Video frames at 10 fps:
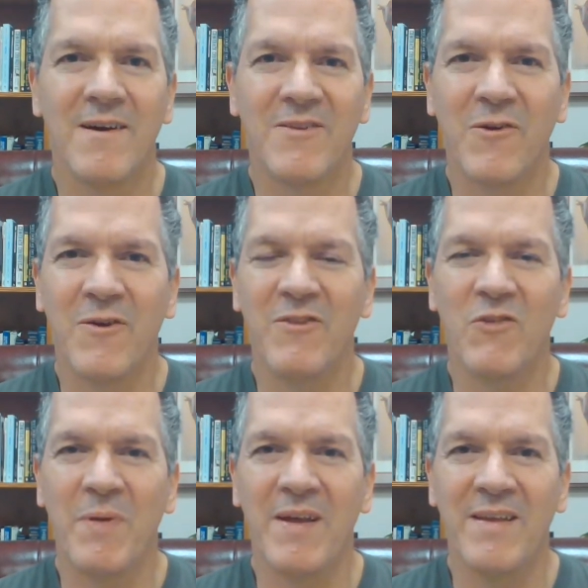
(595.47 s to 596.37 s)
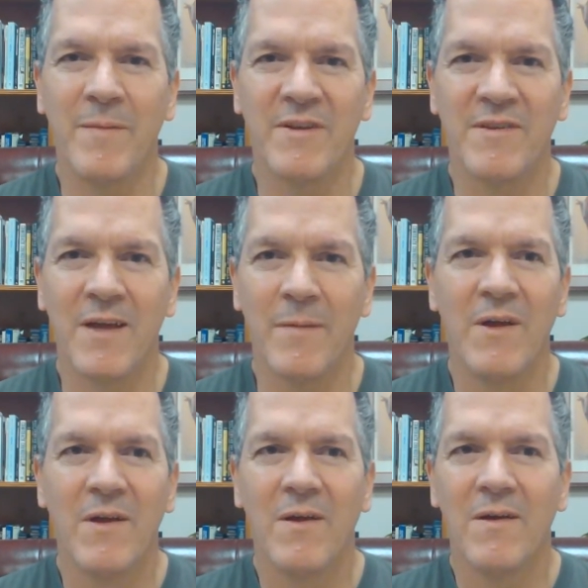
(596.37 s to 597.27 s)
during this pandemic time.
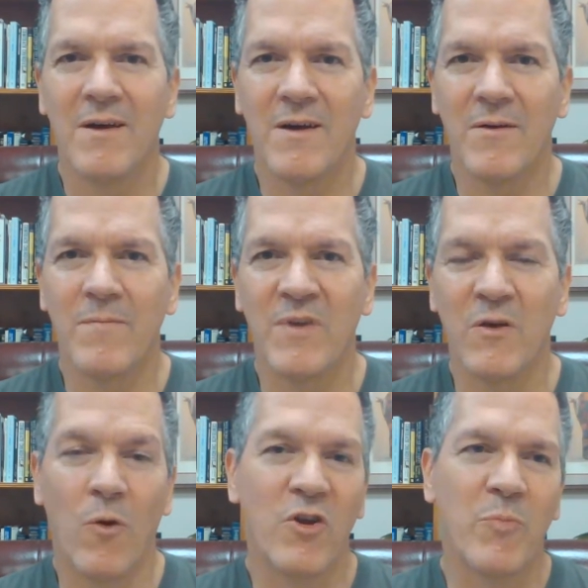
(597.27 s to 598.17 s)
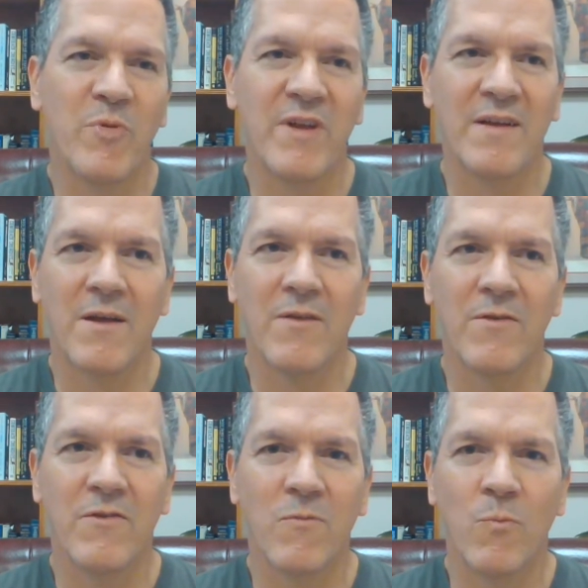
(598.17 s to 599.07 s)
In order to protect
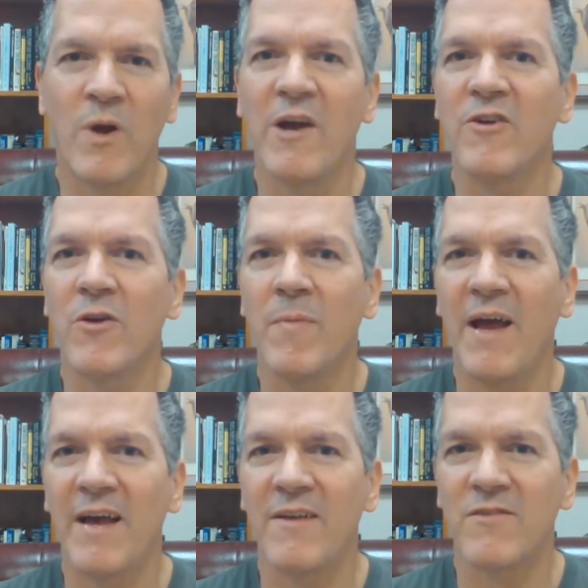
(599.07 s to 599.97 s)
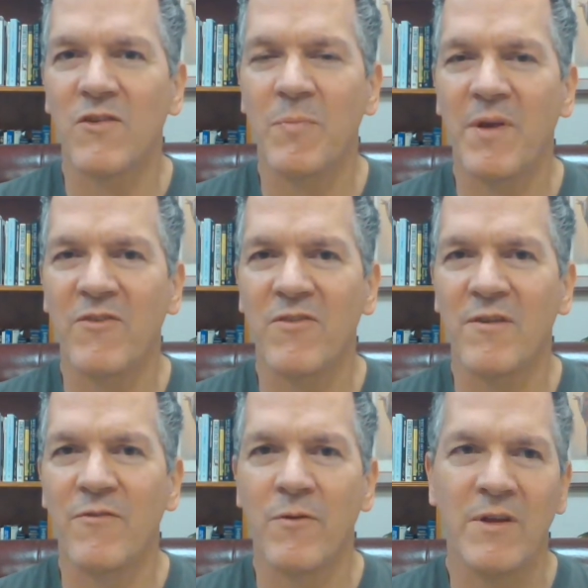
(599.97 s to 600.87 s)
others, wear your mask, especially
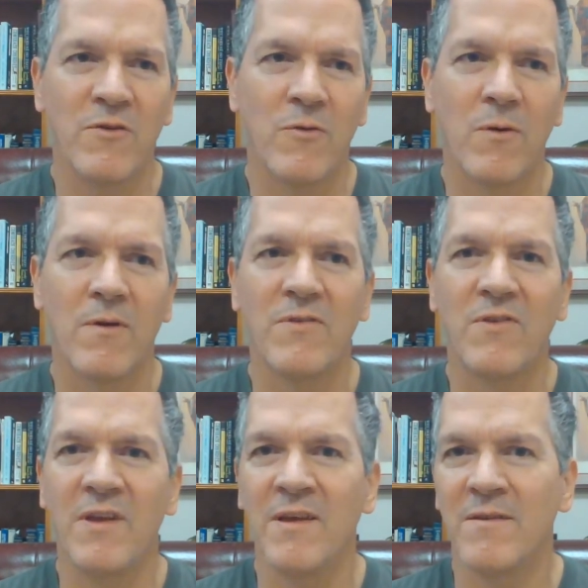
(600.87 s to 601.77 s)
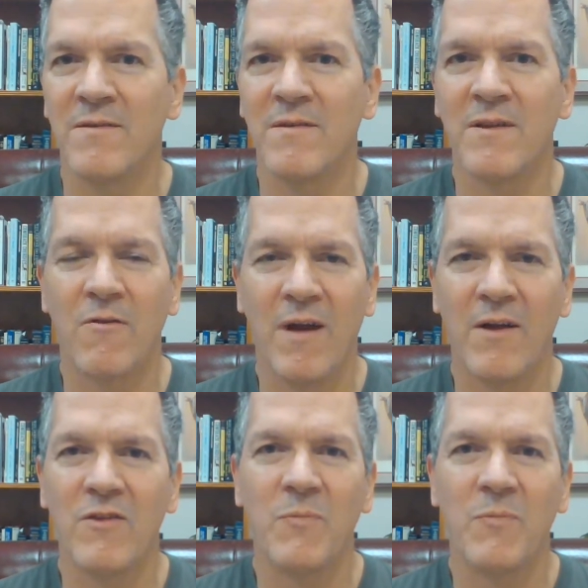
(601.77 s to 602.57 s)
if you're indoors and in a crowded